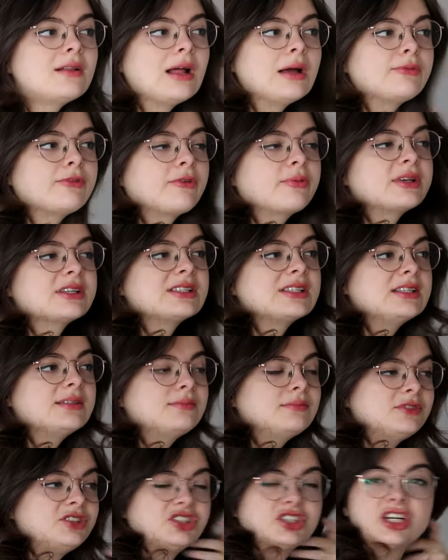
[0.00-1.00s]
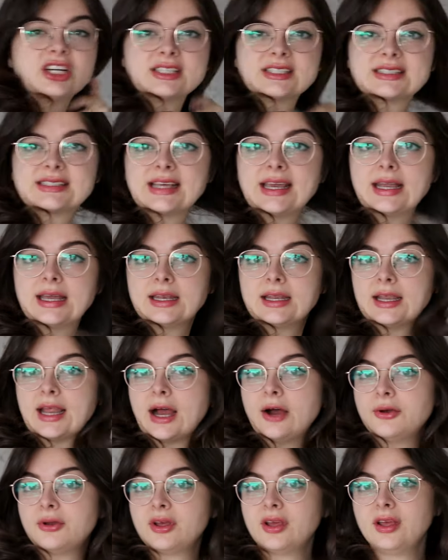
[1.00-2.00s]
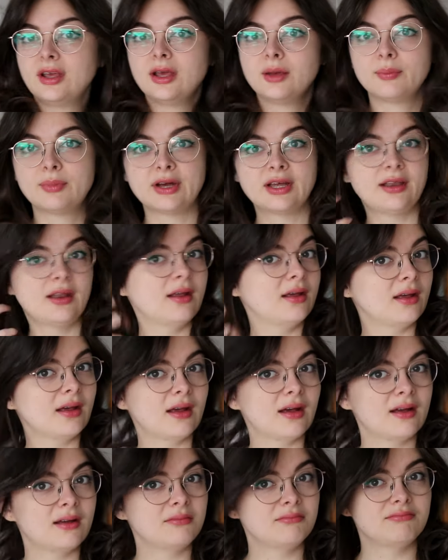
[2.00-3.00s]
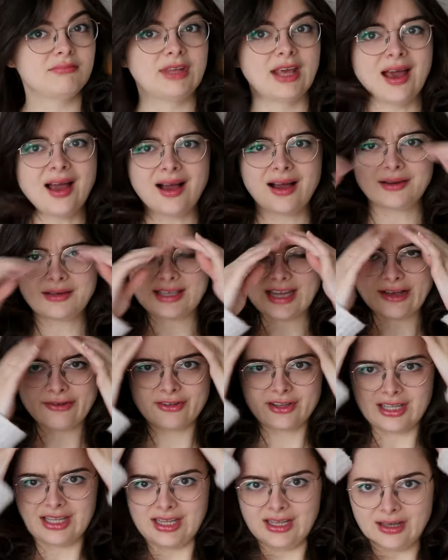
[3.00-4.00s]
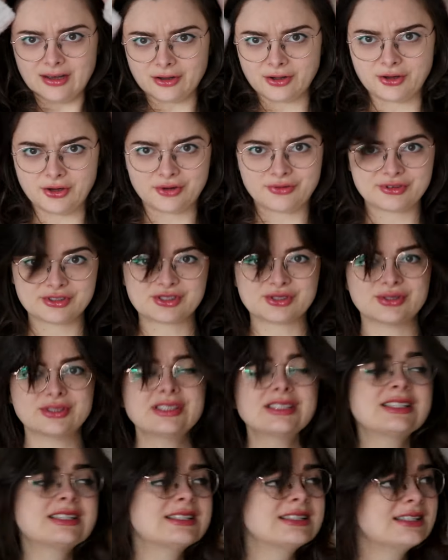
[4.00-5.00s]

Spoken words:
I've obviously just taken it out. But yeah, definitely a good result.